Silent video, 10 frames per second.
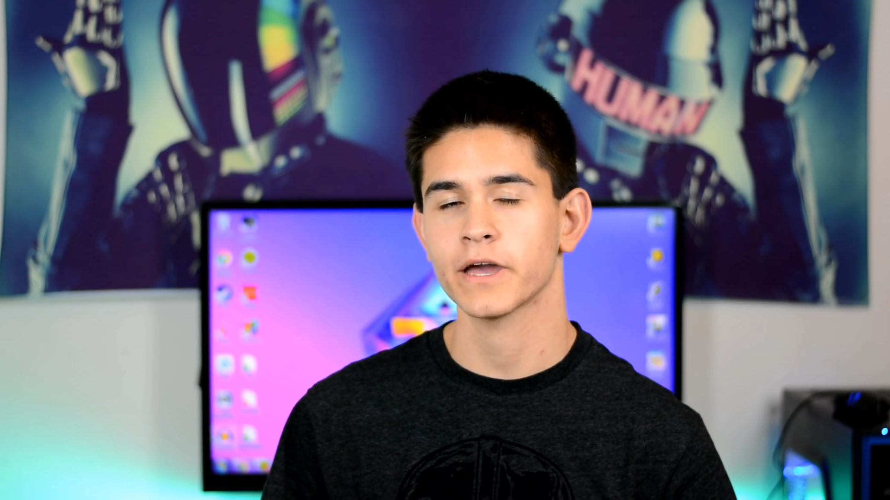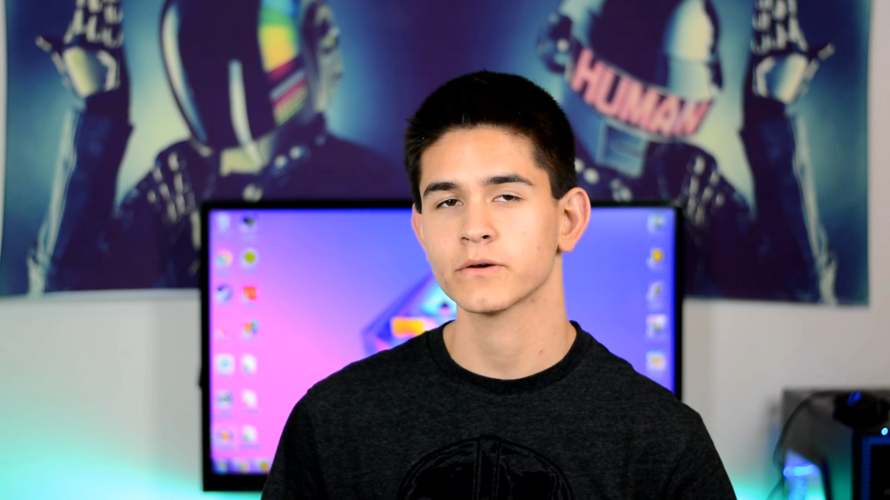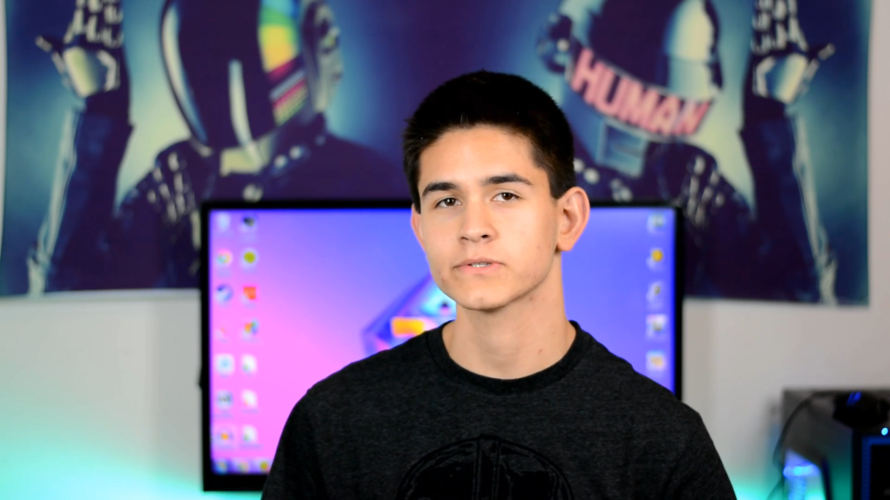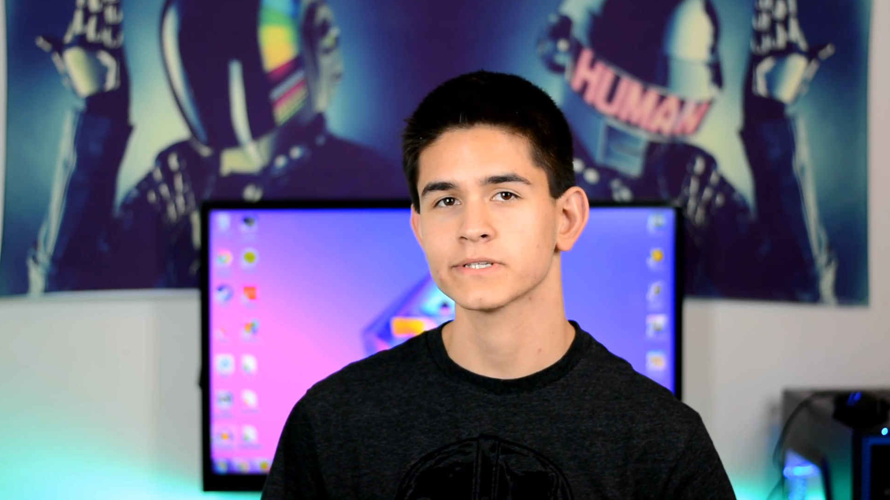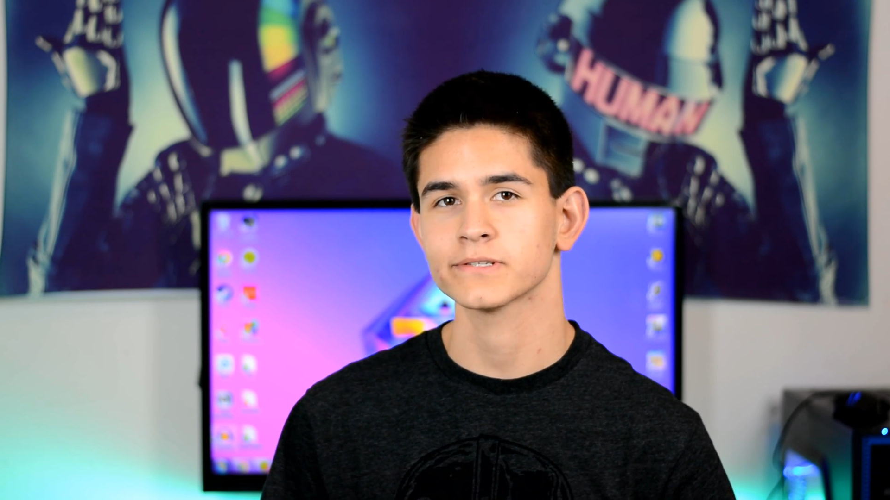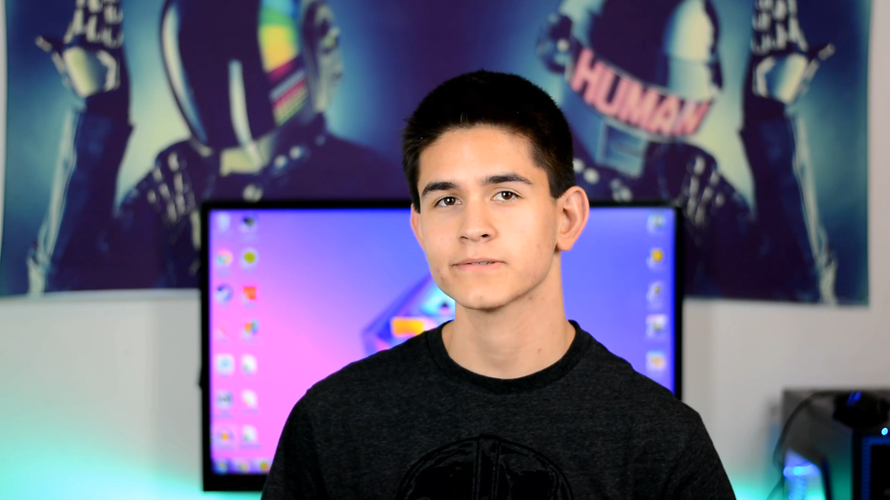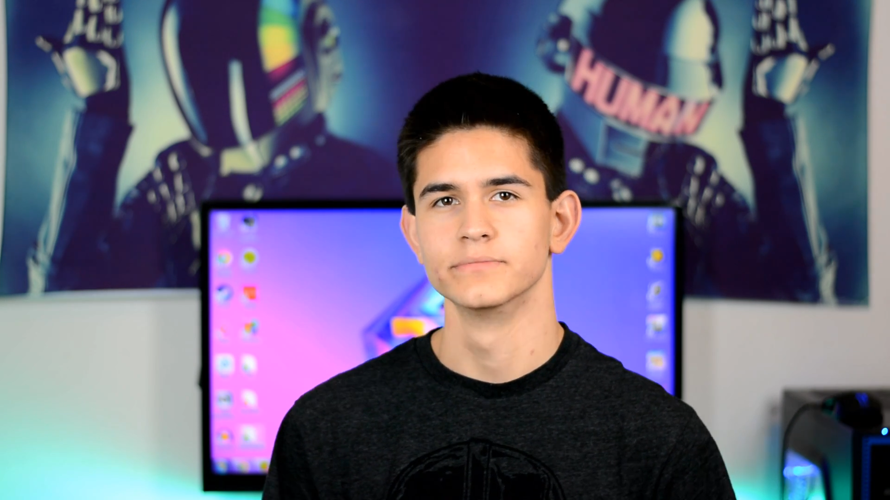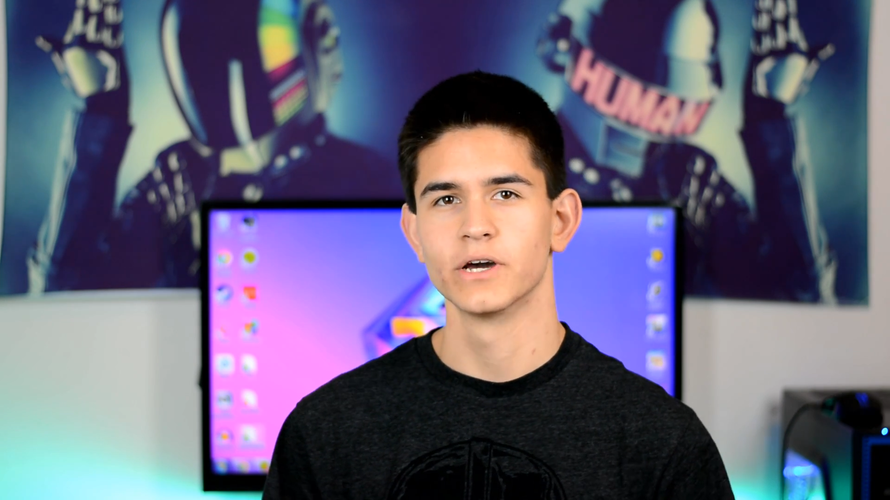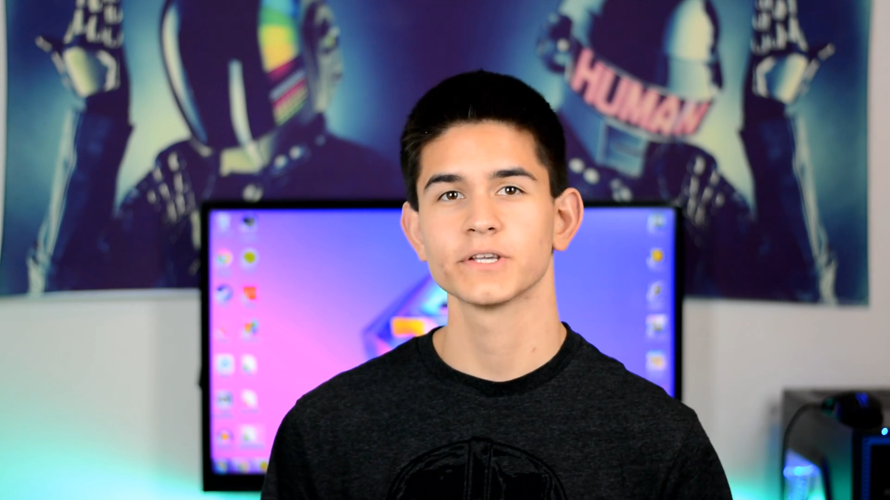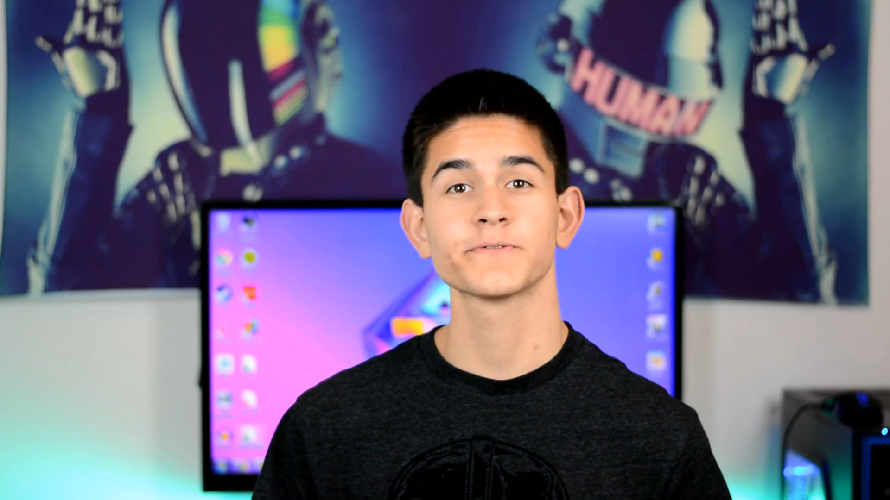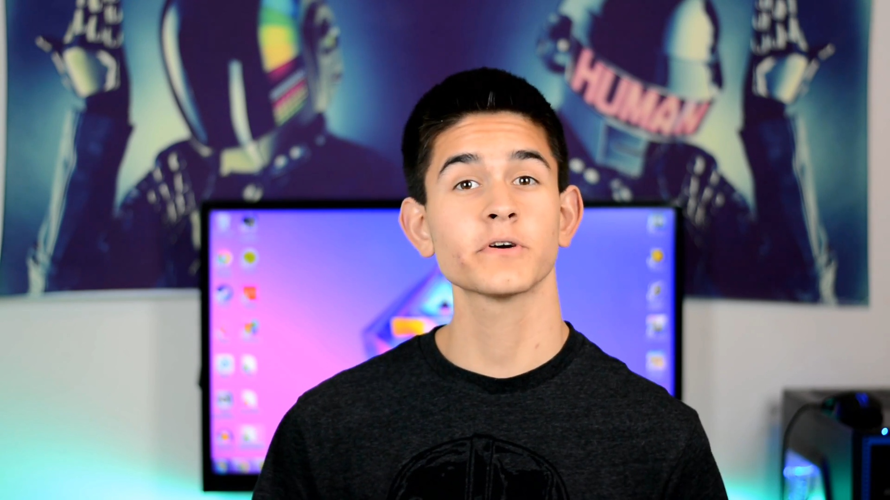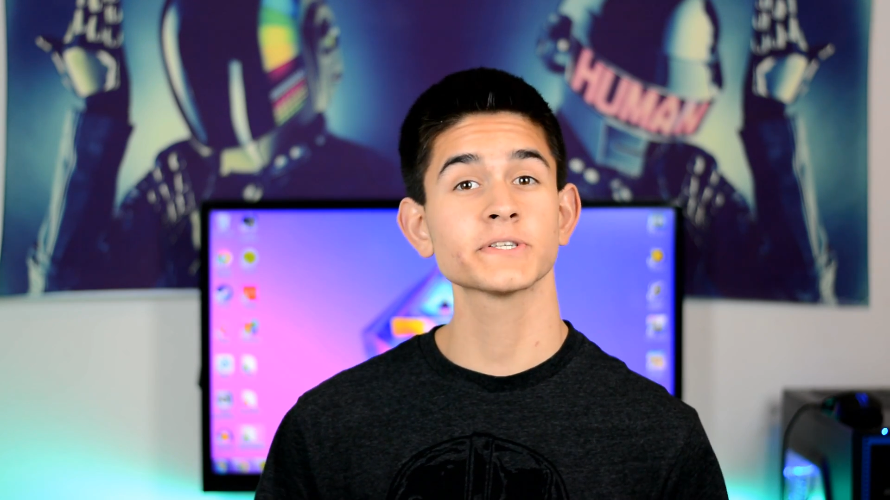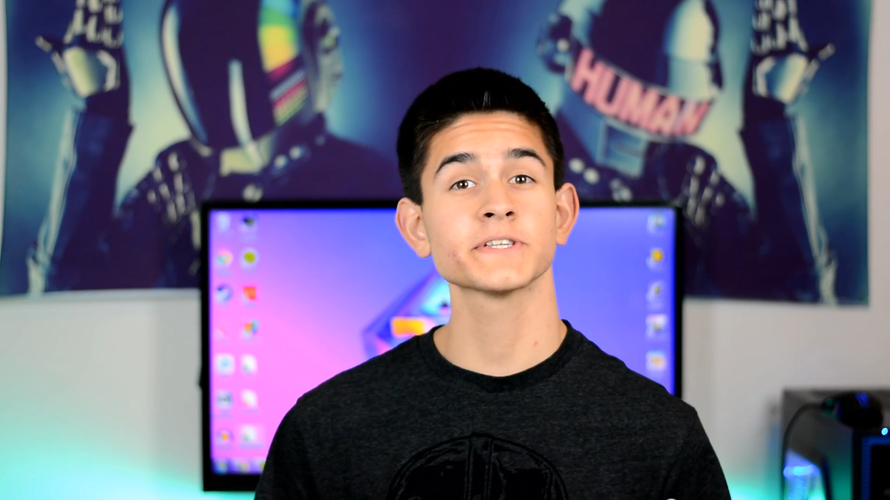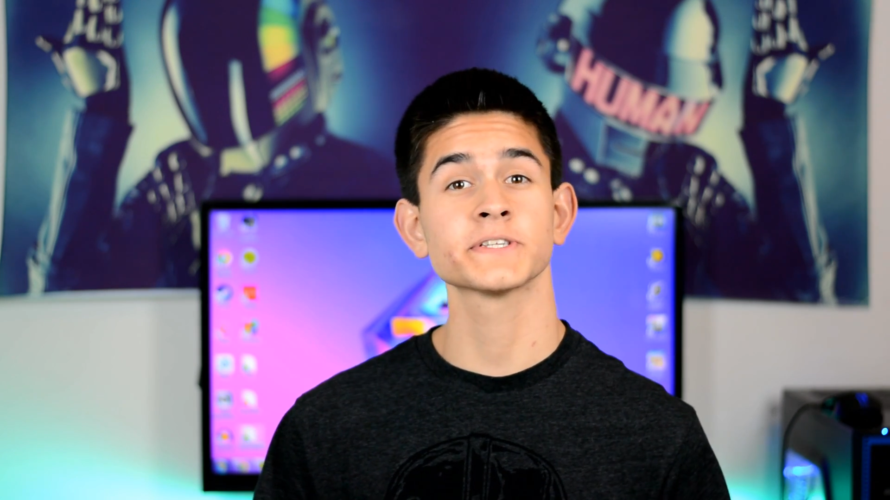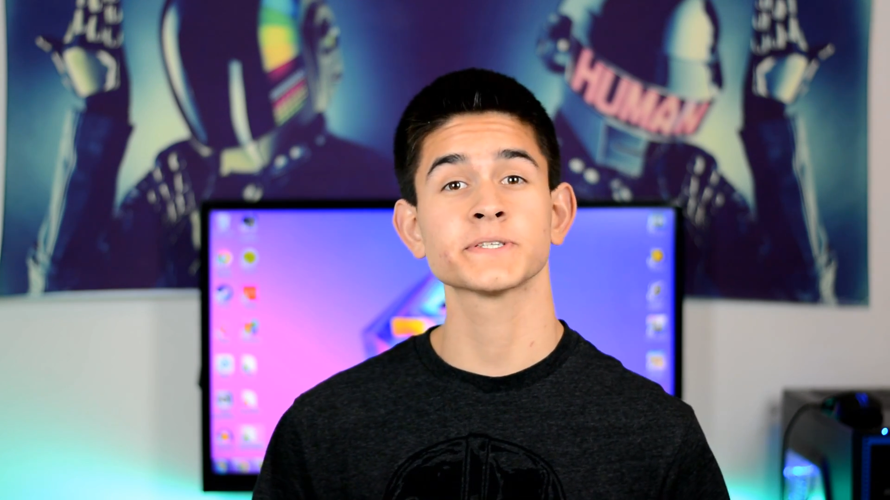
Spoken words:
ounces. Now as far as the